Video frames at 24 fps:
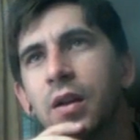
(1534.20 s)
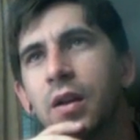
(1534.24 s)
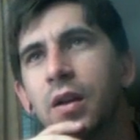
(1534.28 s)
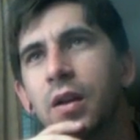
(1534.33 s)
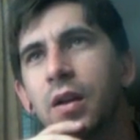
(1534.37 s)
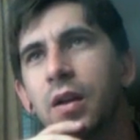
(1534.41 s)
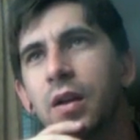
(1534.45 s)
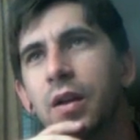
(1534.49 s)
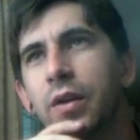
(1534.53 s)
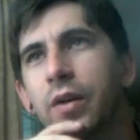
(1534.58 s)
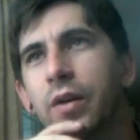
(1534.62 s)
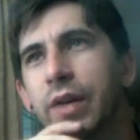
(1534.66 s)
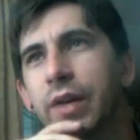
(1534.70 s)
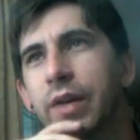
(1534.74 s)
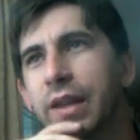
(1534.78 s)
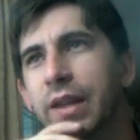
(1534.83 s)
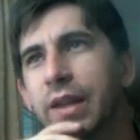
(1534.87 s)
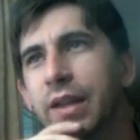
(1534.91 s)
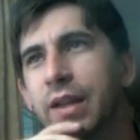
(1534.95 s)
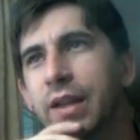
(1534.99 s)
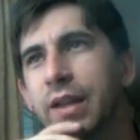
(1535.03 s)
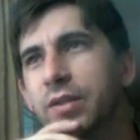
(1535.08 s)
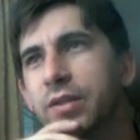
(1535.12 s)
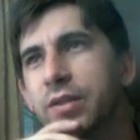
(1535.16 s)
Okay,
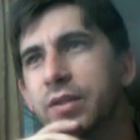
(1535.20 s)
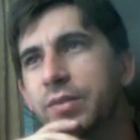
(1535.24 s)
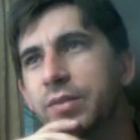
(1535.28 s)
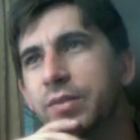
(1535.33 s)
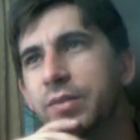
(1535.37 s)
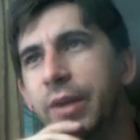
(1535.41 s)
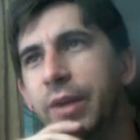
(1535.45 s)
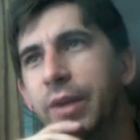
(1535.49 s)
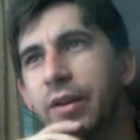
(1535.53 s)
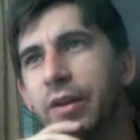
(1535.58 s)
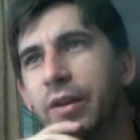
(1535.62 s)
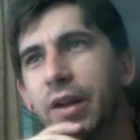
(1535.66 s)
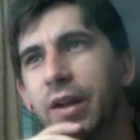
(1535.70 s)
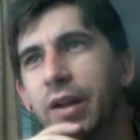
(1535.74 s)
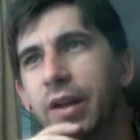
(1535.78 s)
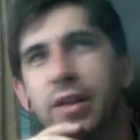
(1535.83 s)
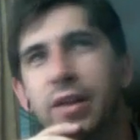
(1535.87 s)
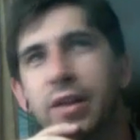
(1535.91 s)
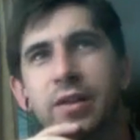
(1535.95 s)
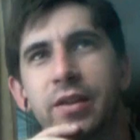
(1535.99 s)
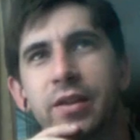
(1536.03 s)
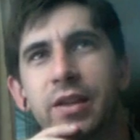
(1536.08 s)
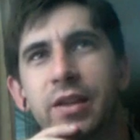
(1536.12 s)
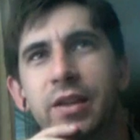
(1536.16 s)
that looks better.
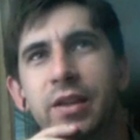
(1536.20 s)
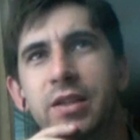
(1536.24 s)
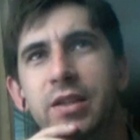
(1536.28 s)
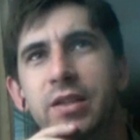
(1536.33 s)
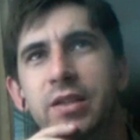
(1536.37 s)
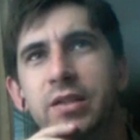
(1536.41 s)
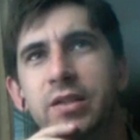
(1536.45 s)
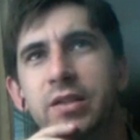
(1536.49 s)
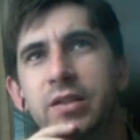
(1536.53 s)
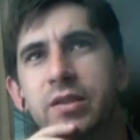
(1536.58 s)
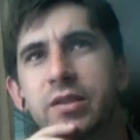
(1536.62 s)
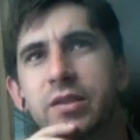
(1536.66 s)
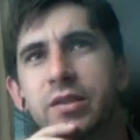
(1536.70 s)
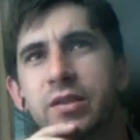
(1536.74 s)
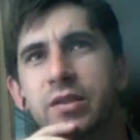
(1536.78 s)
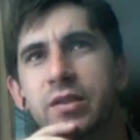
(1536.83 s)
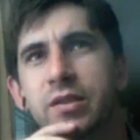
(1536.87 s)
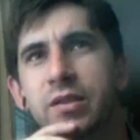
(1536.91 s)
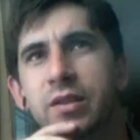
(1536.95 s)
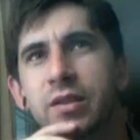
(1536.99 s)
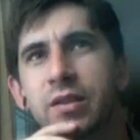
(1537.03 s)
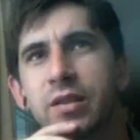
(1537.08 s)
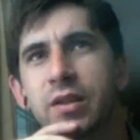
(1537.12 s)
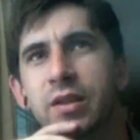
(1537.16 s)
And this,
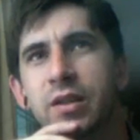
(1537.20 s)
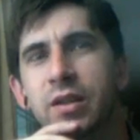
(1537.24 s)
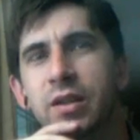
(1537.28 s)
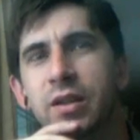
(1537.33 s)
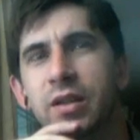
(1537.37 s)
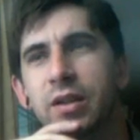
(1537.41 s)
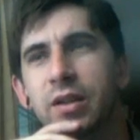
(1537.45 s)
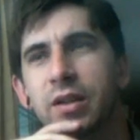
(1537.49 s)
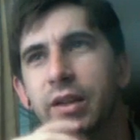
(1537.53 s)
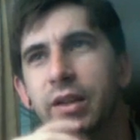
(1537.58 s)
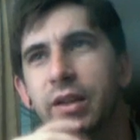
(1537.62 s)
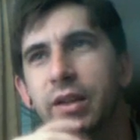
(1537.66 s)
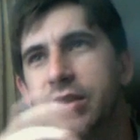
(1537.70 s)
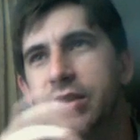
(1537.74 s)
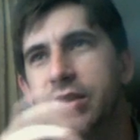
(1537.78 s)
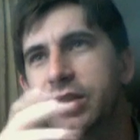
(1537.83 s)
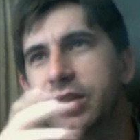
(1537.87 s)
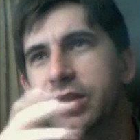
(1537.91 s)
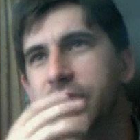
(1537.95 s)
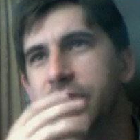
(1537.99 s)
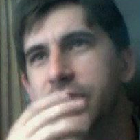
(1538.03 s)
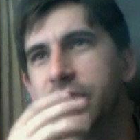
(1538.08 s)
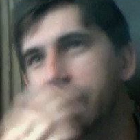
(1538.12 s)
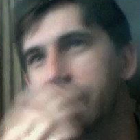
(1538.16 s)
that's
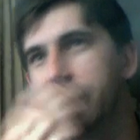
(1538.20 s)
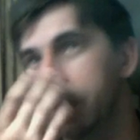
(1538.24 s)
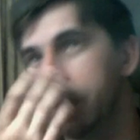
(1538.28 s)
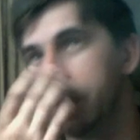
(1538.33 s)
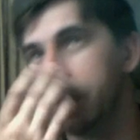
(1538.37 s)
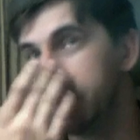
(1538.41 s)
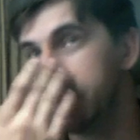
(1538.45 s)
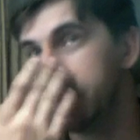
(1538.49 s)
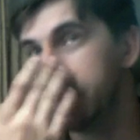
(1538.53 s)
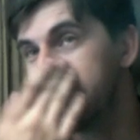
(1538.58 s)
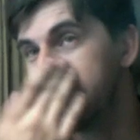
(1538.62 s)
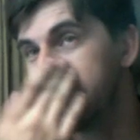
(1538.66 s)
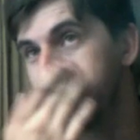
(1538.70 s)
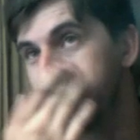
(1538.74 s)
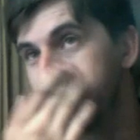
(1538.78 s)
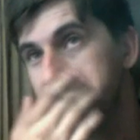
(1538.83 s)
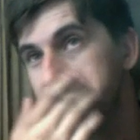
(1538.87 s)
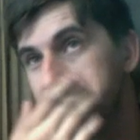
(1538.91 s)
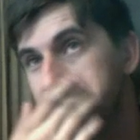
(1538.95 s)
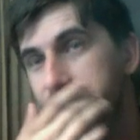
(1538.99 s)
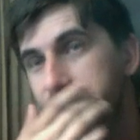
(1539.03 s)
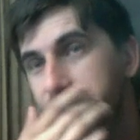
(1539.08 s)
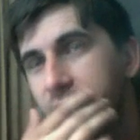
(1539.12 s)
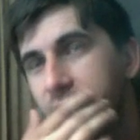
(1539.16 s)
still the unlit
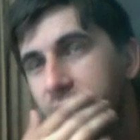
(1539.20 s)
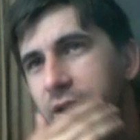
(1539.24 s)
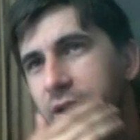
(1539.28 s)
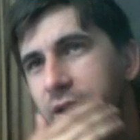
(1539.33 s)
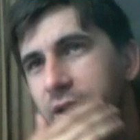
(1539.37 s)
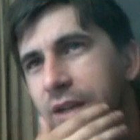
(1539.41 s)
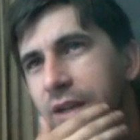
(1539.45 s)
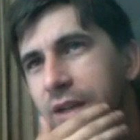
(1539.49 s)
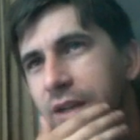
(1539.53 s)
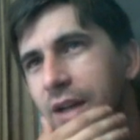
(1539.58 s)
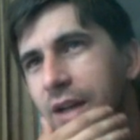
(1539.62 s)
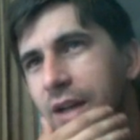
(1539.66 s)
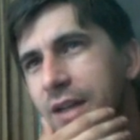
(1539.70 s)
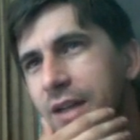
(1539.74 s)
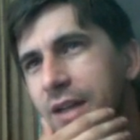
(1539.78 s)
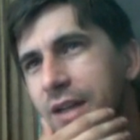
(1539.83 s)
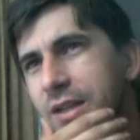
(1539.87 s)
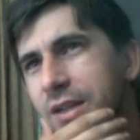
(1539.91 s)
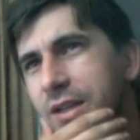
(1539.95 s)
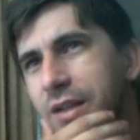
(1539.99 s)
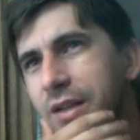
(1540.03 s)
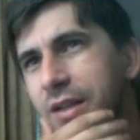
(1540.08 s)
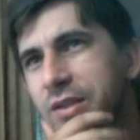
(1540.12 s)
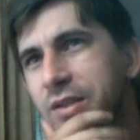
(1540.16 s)
transparent, and as
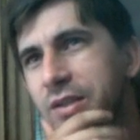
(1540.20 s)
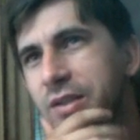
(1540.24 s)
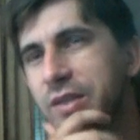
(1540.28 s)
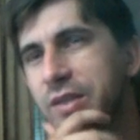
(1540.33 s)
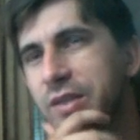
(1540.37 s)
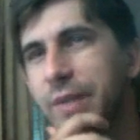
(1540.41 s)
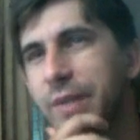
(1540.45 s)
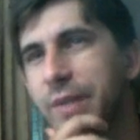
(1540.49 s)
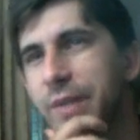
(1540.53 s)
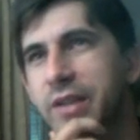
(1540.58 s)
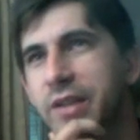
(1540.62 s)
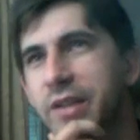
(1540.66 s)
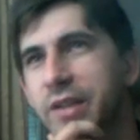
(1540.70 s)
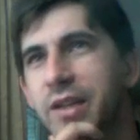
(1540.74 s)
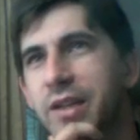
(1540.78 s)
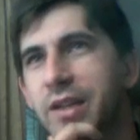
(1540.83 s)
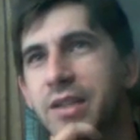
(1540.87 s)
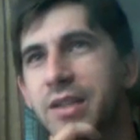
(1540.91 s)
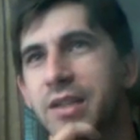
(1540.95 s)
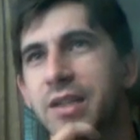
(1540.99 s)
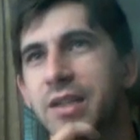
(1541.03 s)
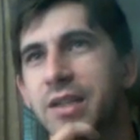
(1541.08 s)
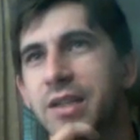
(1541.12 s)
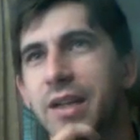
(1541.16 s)
I suspected,
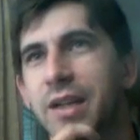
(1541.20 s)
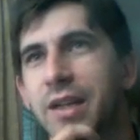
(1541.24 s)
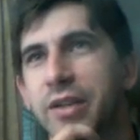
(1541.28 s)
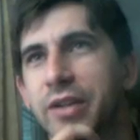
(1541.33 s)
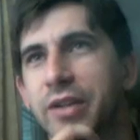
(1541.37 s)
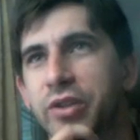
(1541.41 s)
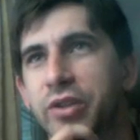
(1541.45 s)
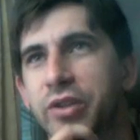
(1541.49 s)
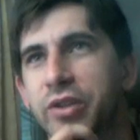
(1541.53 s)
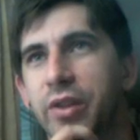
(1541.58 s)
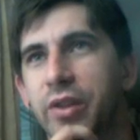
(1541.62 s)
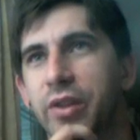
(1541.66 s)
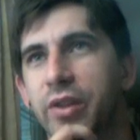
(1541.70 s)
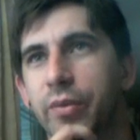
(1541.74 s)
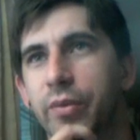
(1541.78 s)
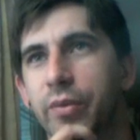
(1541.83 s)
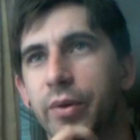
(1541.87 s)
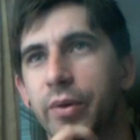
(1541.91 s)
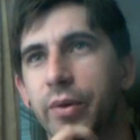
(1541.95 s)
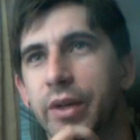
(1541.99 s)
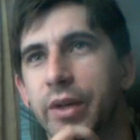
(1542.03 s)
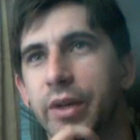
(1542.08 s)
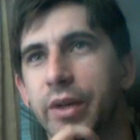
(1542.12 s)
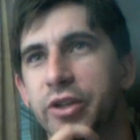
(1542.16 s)
it's not actually
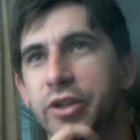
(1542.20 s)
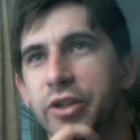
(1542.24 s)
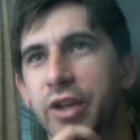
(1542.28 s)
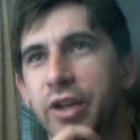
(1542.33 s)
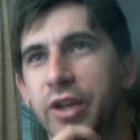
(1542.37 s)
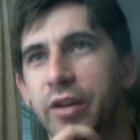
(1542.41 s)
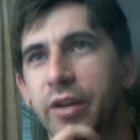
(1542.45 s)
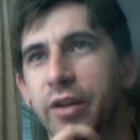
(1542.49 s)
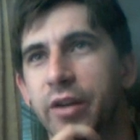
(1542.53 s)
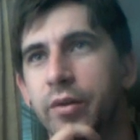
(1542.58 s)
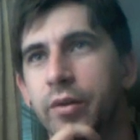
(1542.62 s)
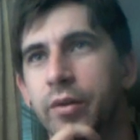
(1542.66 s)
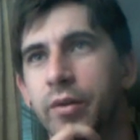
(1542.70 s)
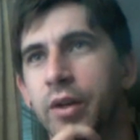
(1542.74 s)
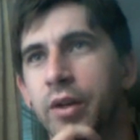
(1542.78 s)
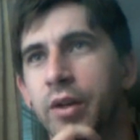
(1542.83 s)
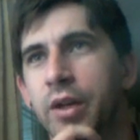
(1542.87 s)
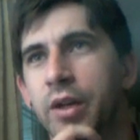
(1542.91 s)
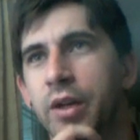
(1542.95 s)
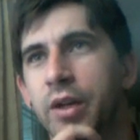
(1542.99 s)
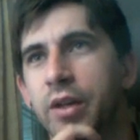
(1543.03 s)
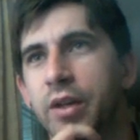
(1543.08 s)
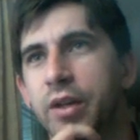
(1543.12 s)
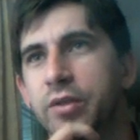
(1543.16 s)
throwing a shadow.
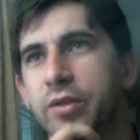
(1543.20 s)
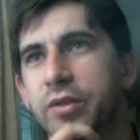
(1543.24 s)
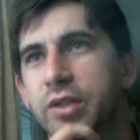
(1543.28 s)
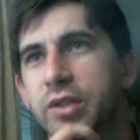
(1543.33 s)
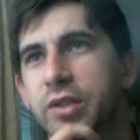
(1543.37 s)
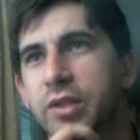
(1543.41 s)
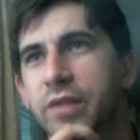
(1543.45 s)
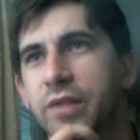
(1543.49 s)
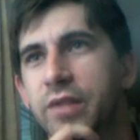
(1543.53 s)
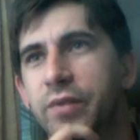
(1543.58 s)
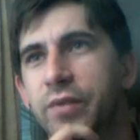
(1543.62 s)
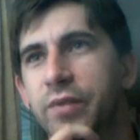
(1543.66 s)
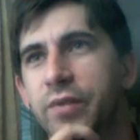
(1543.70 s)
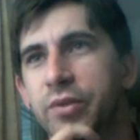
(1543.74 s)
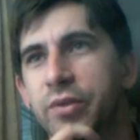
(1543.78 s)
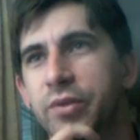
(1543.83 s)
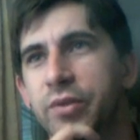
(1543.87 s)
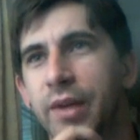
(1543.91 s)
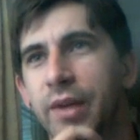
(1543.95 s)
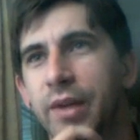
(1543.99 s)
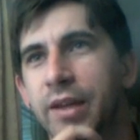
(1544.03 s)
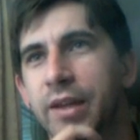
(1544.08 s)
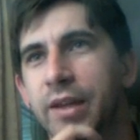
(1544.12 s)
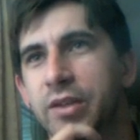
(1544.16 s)
You'll see if we
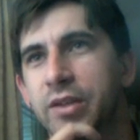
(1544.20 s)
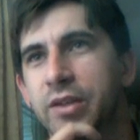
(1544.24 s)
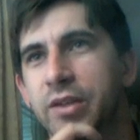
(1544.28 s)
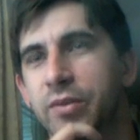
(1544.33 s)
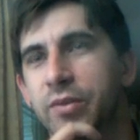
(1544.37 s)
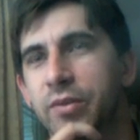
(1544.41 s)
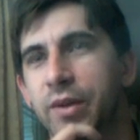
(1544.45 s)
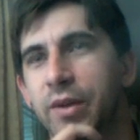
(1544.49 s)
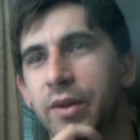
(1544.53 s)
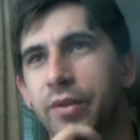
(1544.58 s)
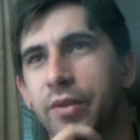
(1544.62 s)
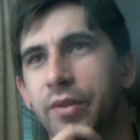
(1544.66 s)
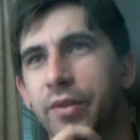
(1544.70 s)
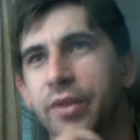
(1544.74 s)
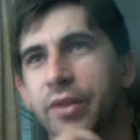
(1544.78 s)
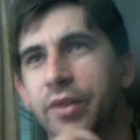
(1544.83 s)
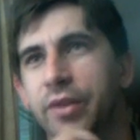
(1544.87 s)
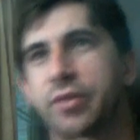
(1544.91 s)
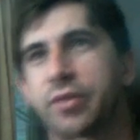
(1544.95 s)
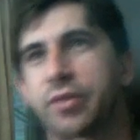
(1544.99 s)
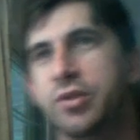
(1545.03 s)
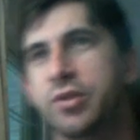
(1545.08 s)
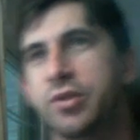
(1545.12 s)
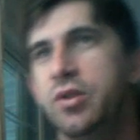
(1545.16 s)
drag this around that
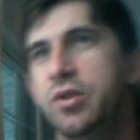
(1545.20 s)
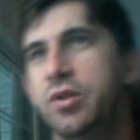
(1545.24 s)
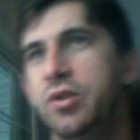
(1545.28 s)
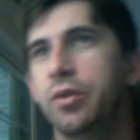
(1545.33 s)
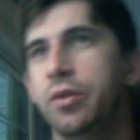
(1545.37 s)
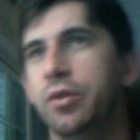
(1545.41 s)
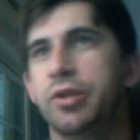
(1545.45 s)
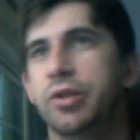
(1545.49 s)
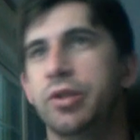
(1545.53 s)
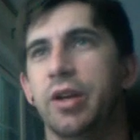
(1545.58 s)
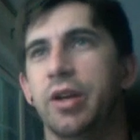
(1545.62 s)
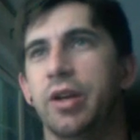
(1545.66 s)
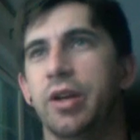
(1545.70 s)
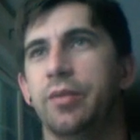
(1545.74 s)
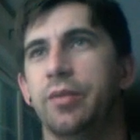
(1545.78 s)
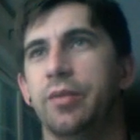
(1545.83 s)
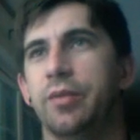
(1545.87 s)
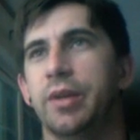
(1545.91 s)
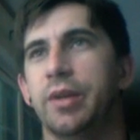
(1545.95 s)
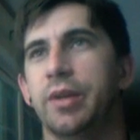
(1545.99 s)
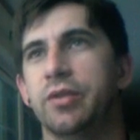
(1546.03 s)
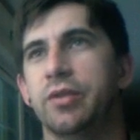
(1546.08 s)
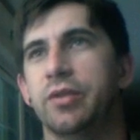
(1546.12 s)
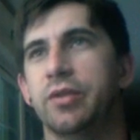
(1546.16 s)
there's no shadow
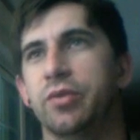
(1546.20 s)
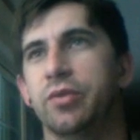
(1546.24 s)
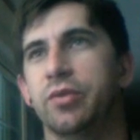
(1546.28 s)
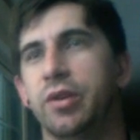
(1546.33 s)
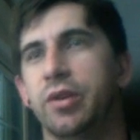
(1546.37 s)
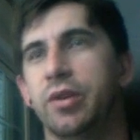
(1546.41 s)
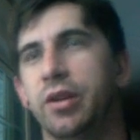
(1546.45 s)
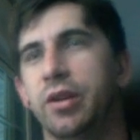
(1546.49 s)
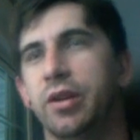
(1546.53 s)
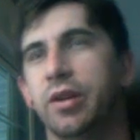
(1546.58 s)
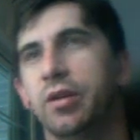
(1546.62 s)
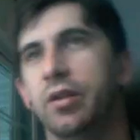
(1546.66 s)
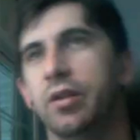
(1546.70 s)
being drawn here,